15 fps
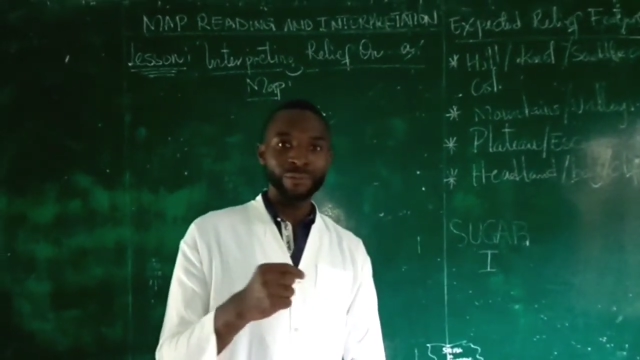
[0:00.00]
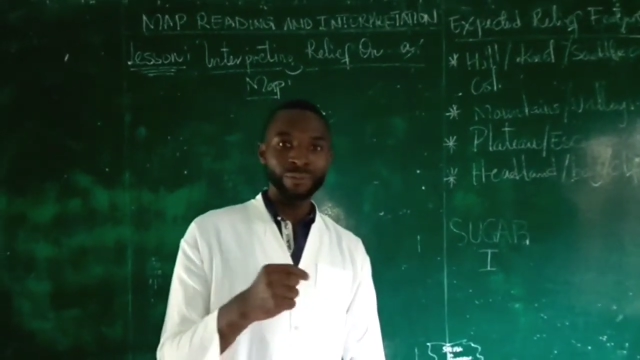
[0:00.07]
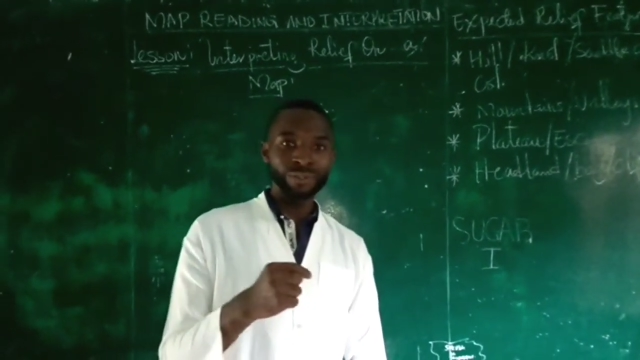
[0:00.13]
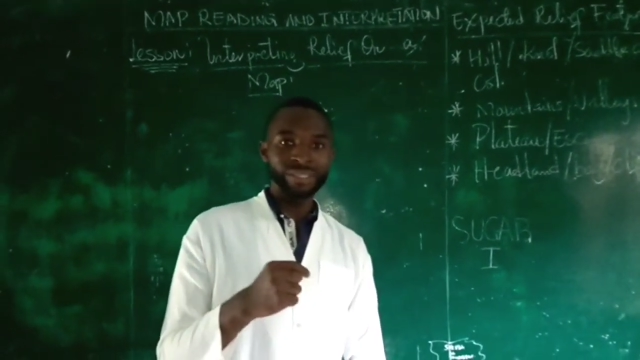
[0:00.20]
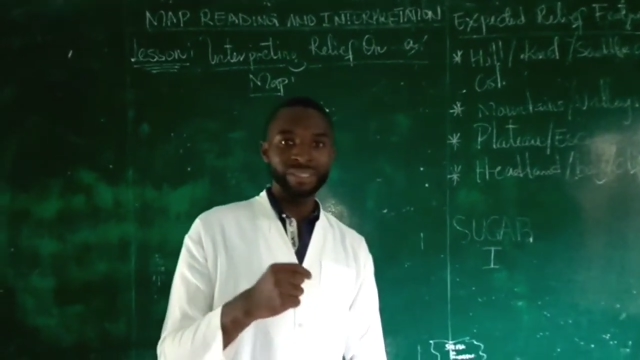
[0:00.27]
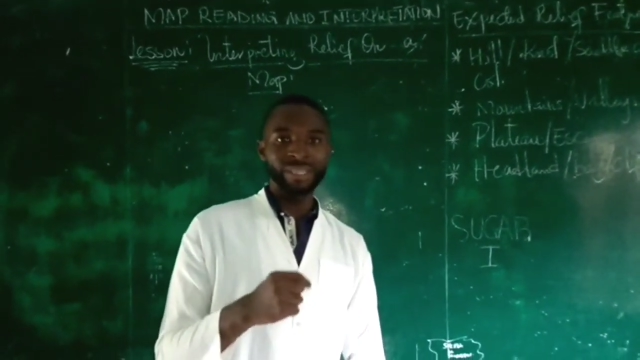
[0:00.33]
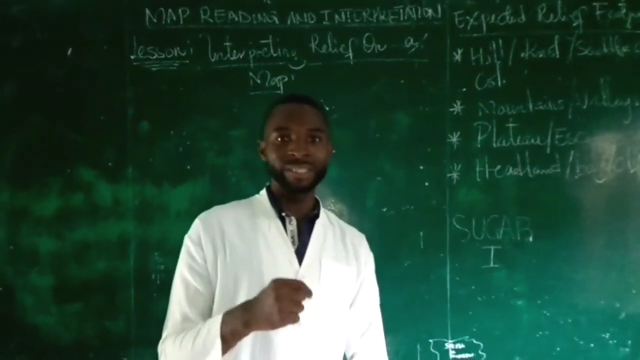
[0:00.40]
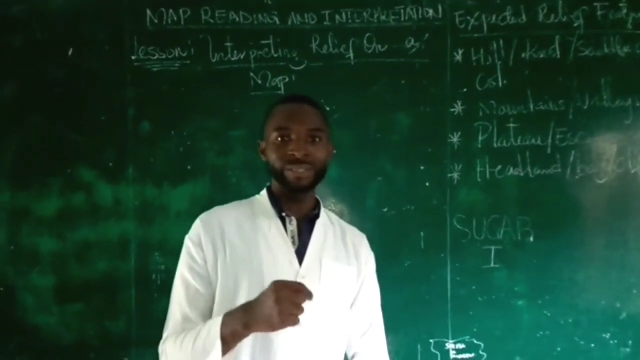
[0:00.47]

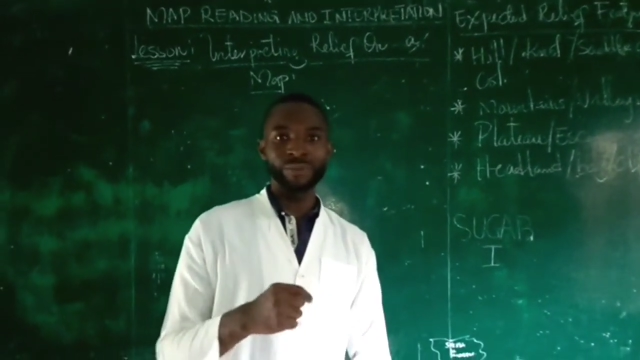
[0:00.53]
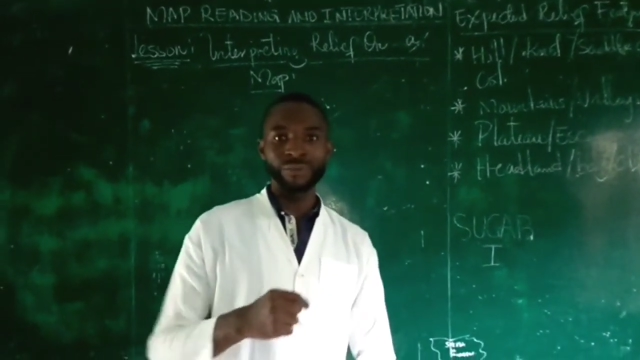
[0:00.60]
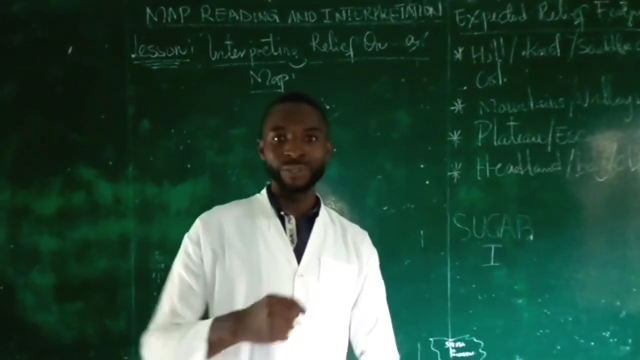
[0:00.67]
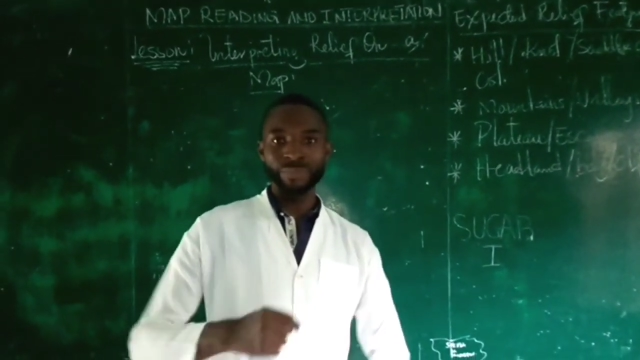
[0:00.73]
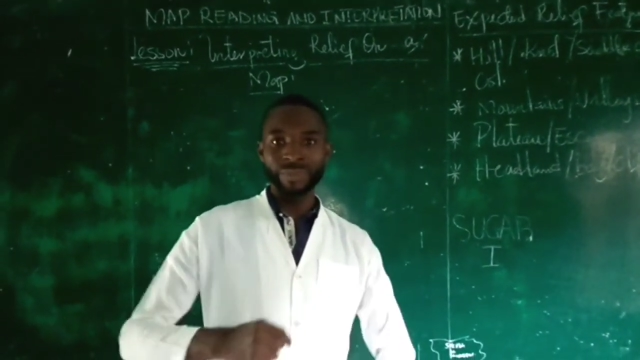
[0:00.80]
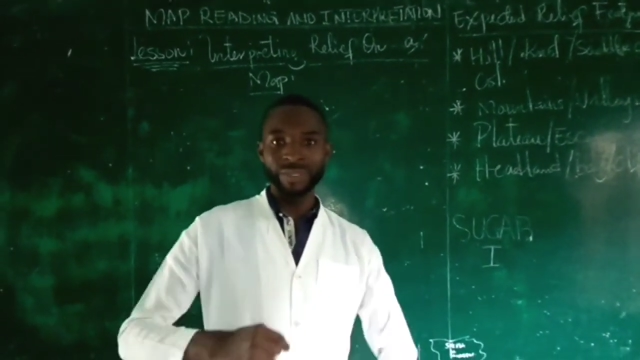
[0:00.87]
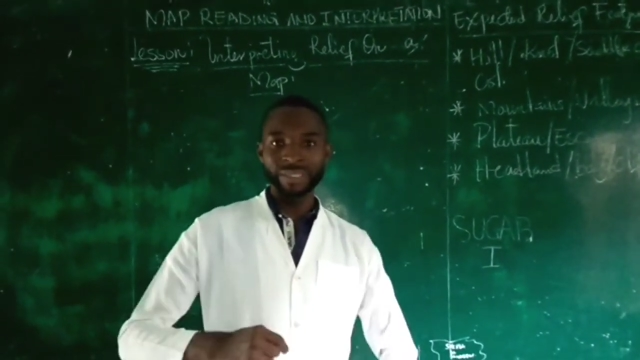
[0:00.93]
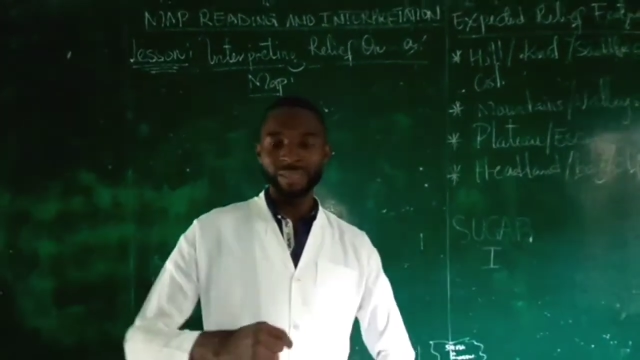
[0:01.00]
closeness or
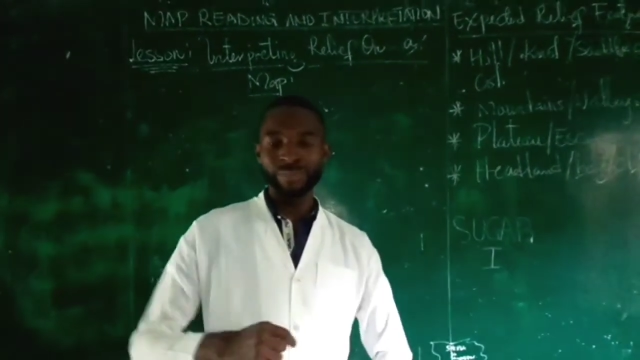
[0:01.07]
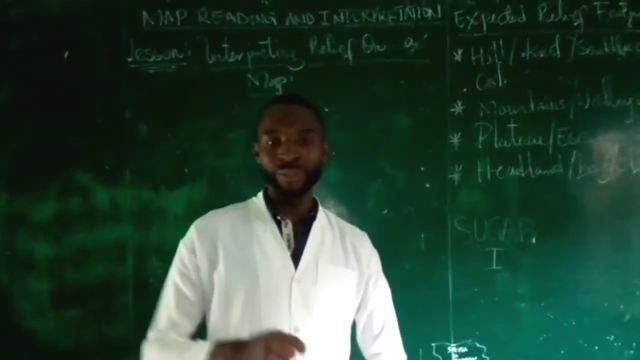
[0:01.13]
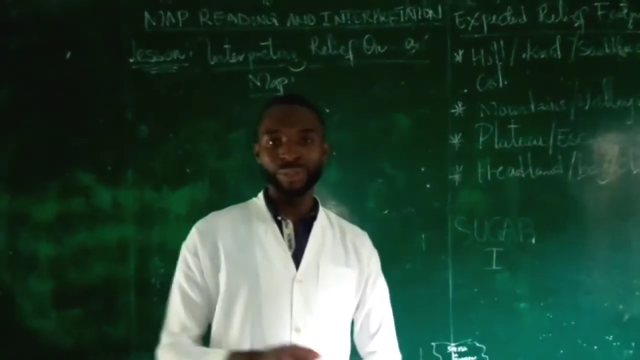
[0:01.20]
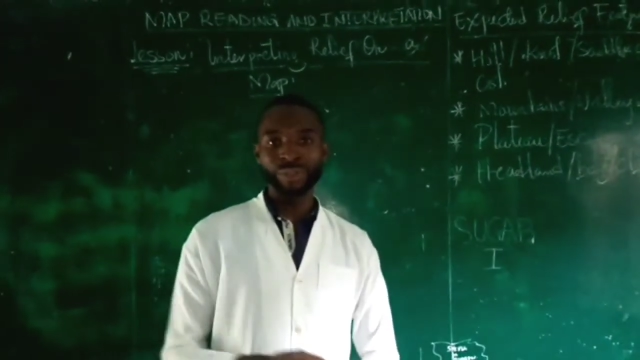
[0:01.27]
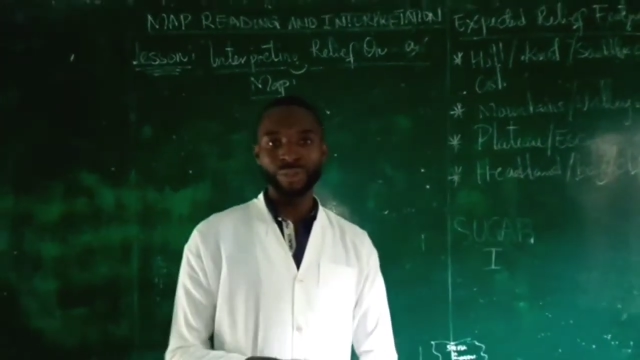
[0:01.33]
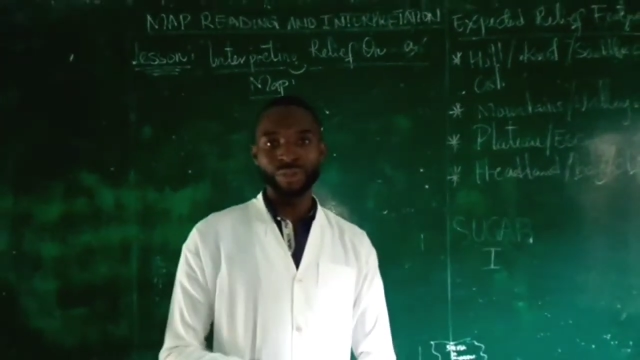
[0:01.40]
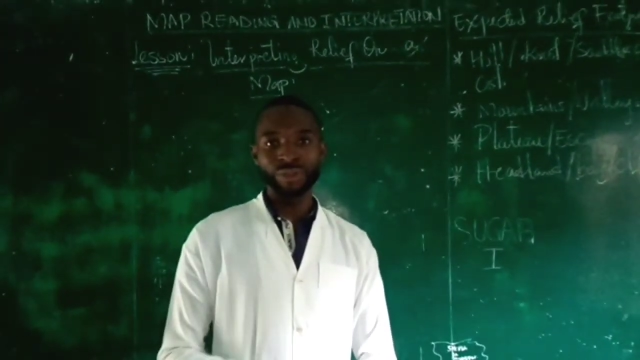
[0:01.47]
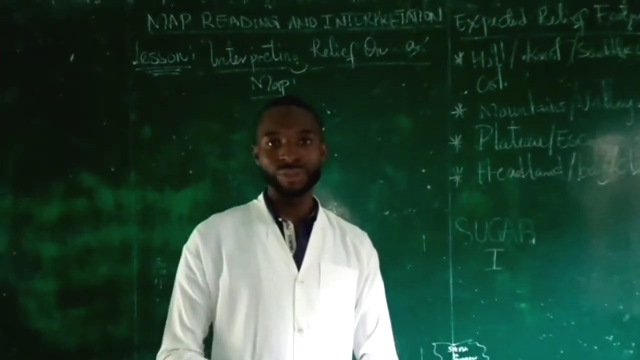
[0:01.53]
spacing
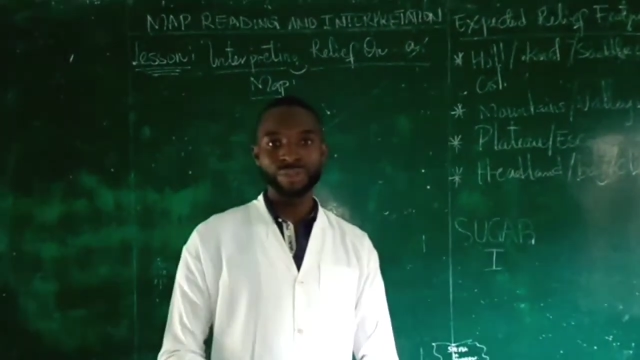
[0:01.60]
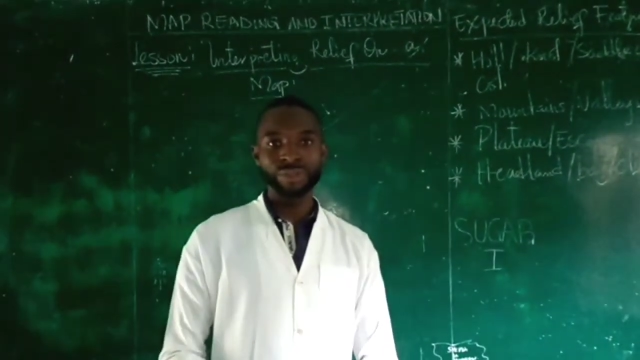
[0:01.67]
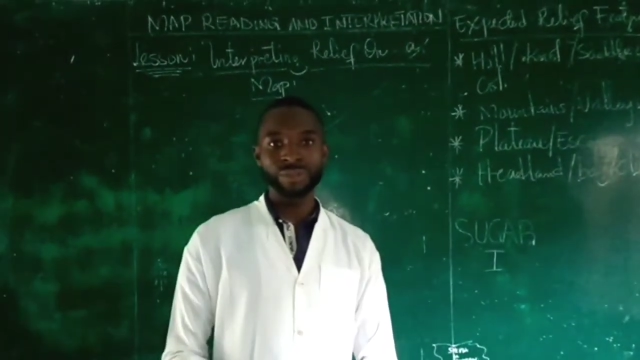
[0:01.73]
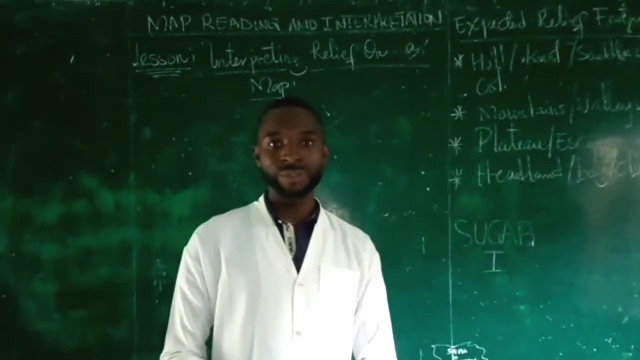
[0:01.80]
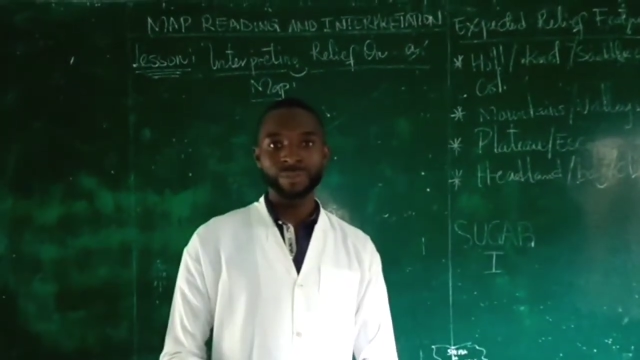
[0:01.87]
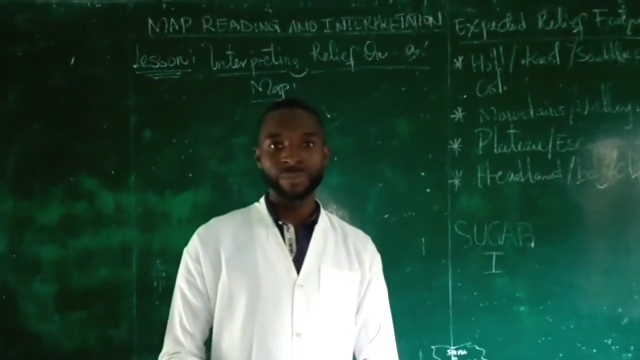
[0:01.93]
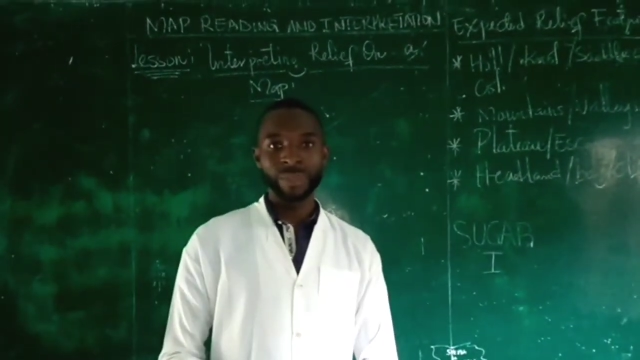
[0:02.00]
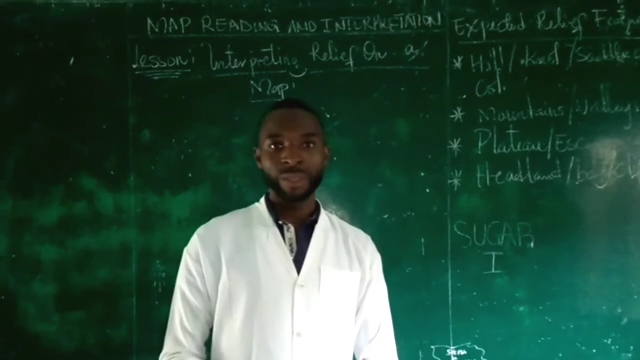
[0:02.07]
between
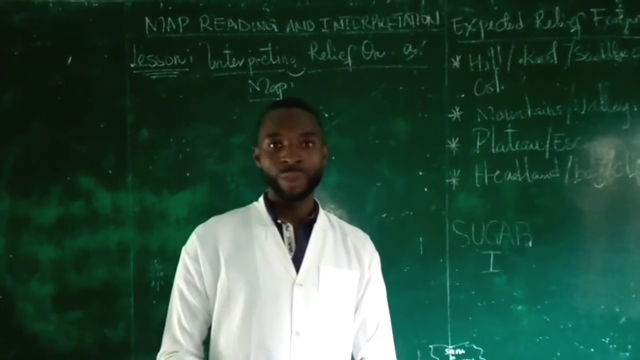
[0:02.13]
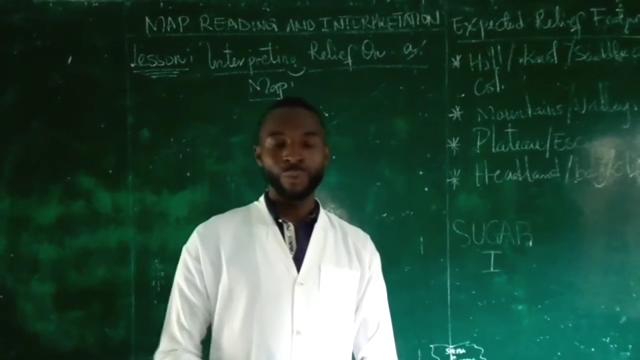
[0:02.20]
contours.